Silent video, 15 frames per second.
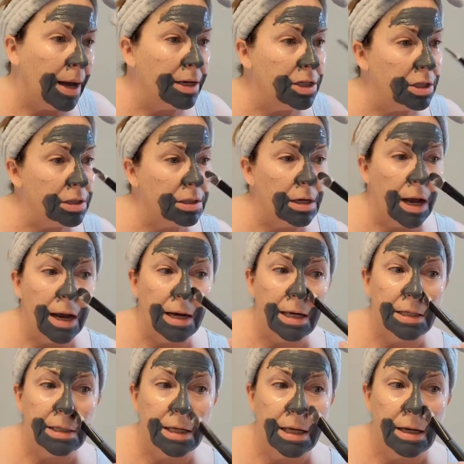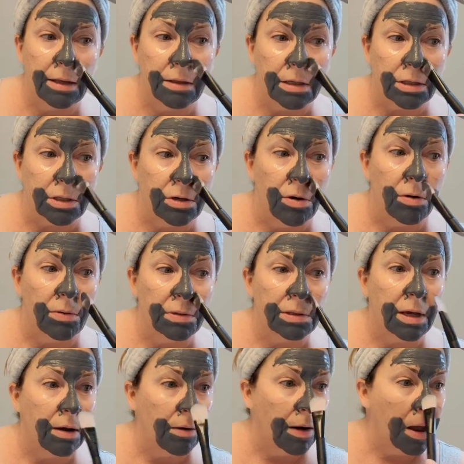I need to get in this nose
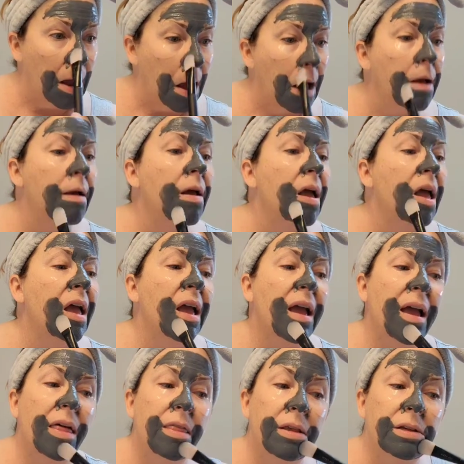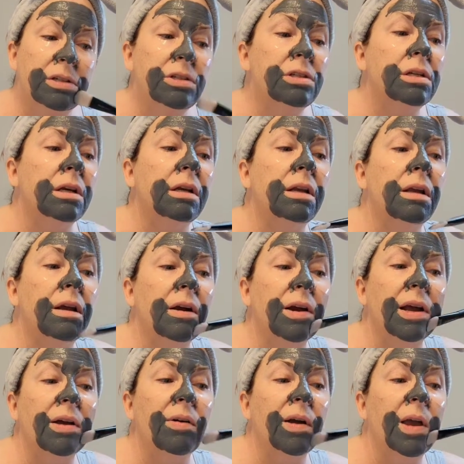area and this chin
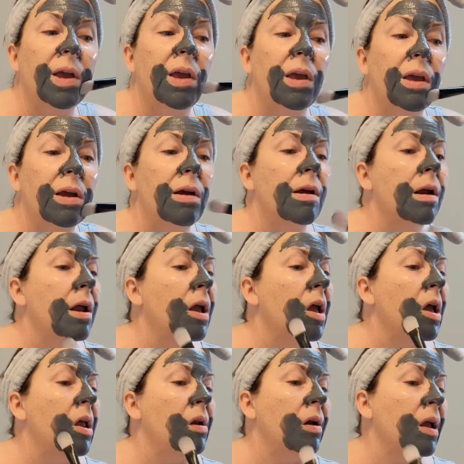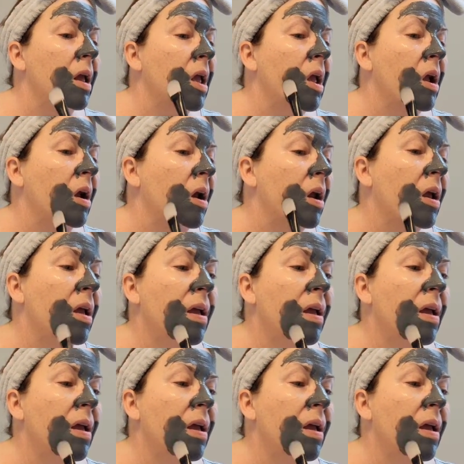area right here, and right here.